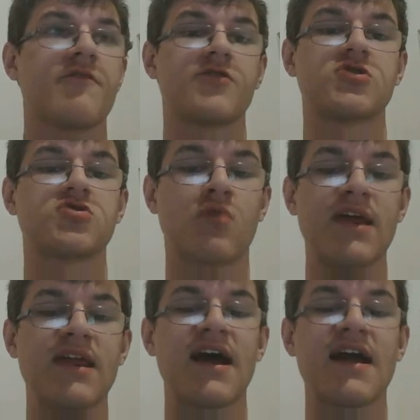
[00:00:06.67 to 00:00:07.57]
for the
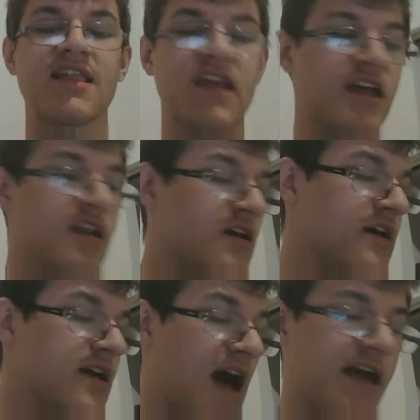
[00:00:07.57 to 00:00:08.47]
2019
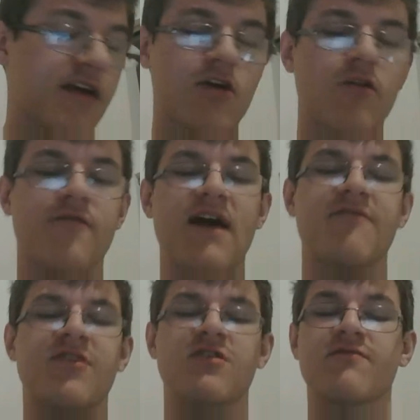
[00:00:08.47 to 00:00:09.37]
GEICO
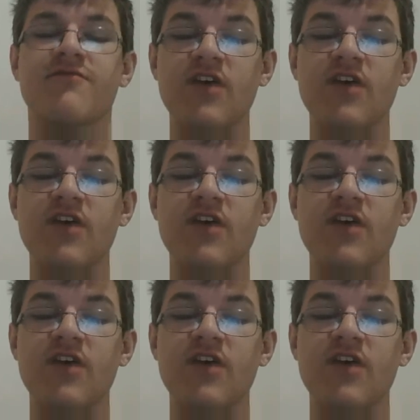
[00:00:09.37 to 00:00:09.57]
500.